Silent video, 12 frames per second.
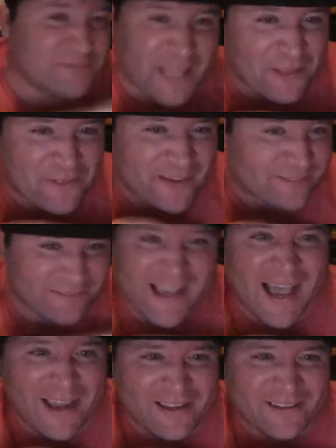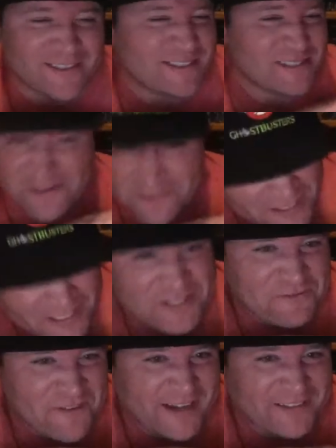nothing, nada, didn't
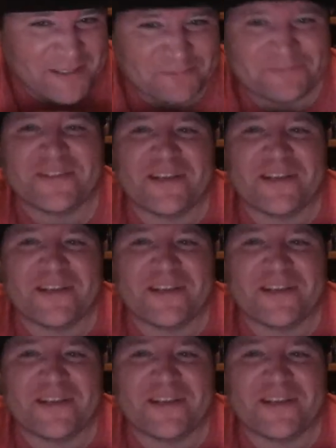affect him.